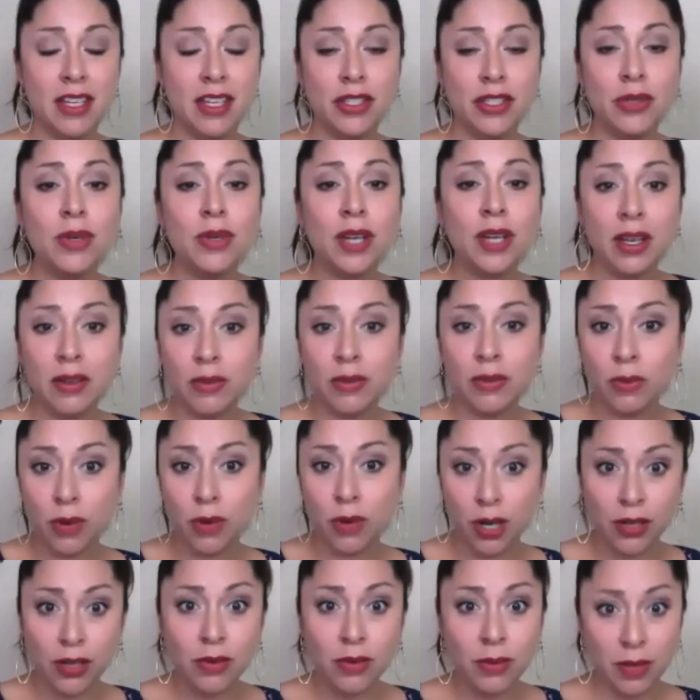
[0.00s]
you can
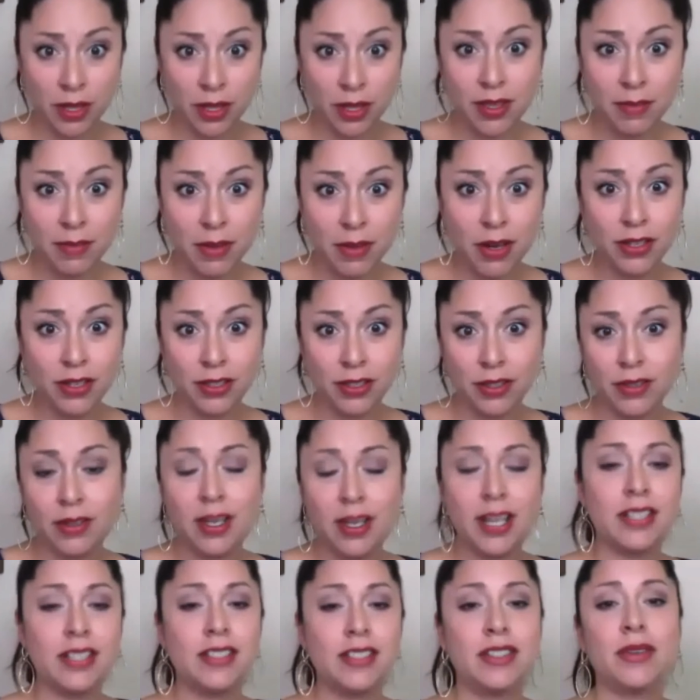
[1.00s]
work with them on,
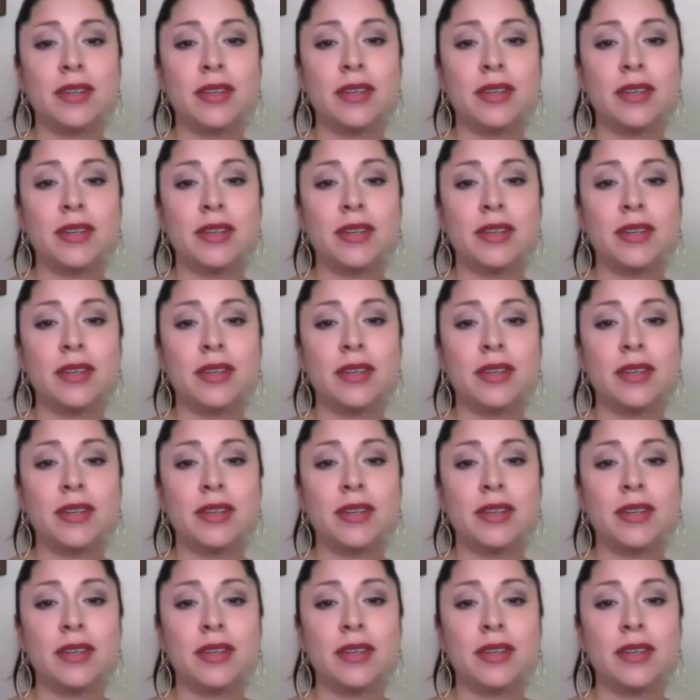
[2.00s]
correct?